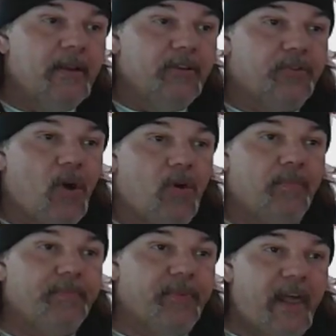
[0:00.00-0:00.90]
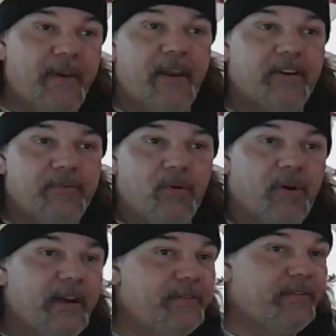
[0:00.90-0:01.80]
So that next
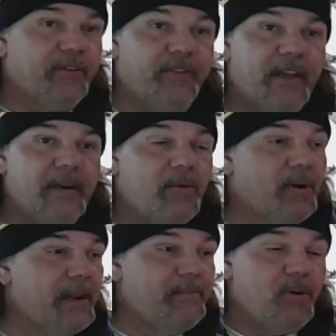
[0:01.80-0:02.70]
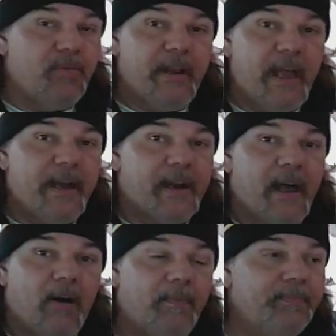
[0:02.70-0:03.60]
morning, first thing in the morning, boom, we headed
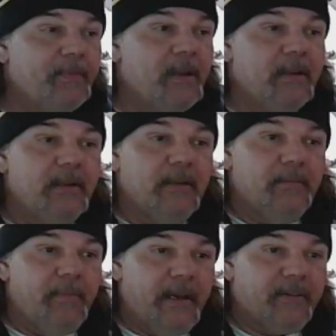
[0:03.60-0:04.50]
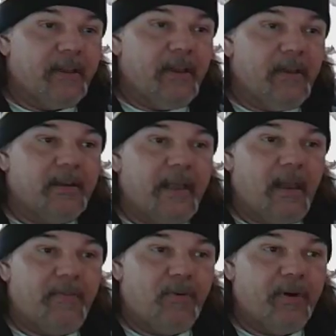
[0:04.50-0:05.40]
out, made it to
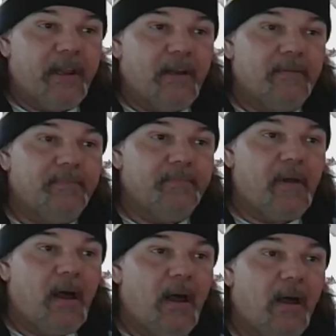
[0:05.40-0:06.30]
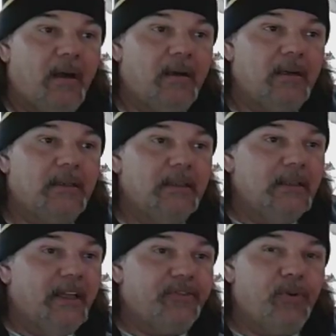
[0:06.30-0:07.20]
California. As
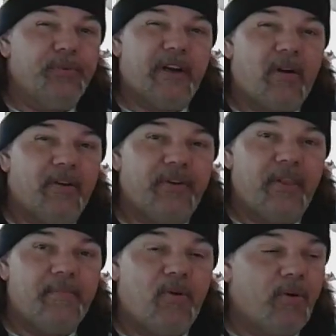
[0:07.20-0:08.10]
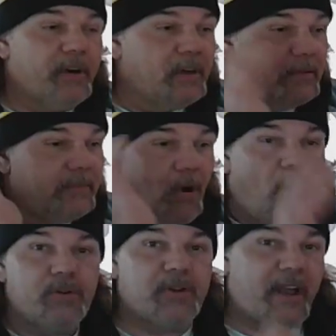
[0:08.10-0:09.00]
soon as we crossed into the border,
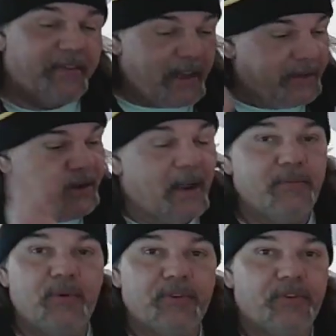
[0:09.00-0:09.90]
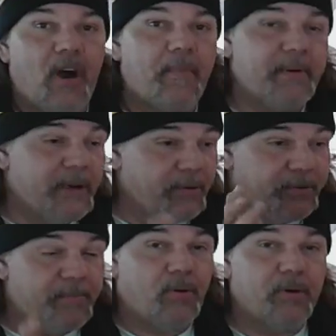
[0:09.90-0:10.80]
all traffic had to come to a stop, and there was
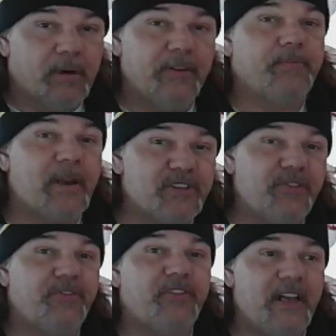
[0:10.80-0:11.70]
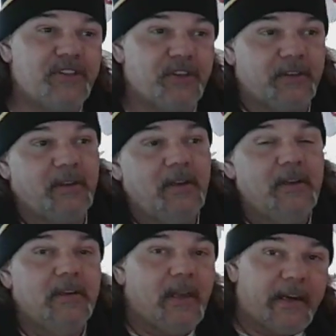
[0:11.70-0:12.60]
a border inspection station
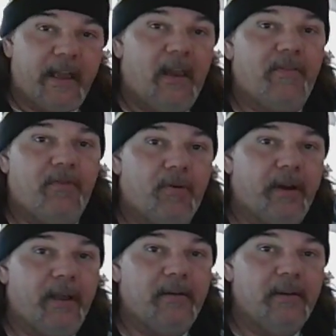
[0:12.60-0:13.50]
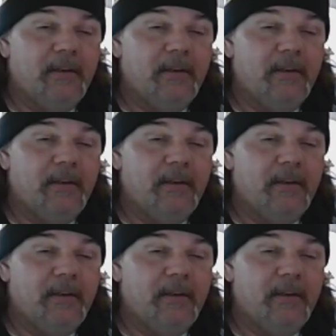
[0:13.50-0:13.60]
at California.